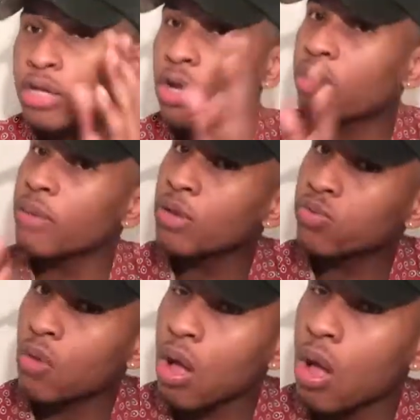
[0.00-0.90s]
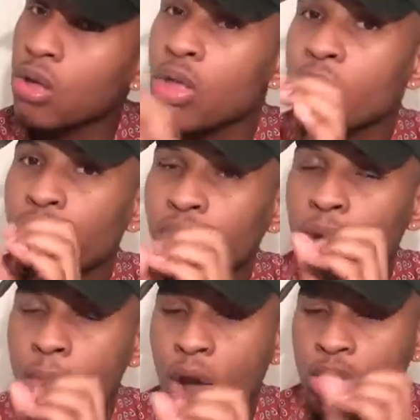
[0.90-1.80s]
Don't get me wrong. Bruno
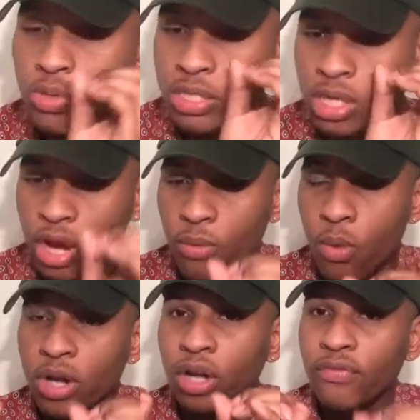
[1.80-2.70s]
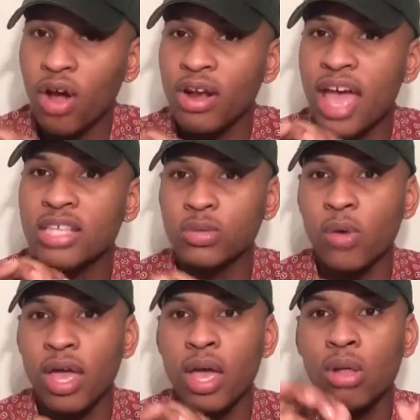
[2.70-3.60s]
Mars was a work of art as
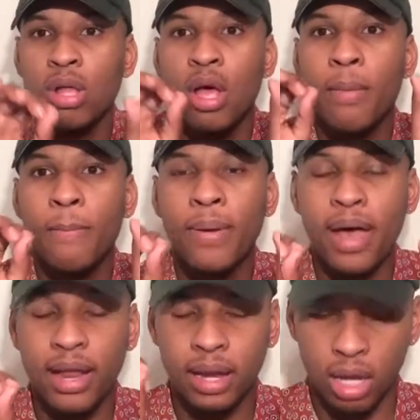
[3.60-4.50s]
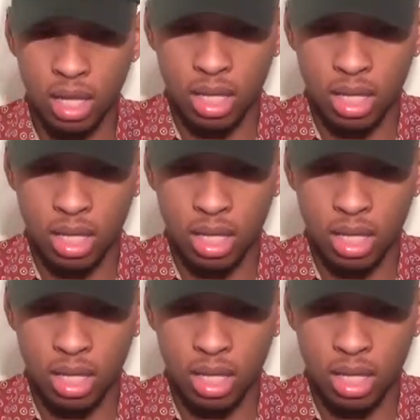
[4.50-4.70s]
well, but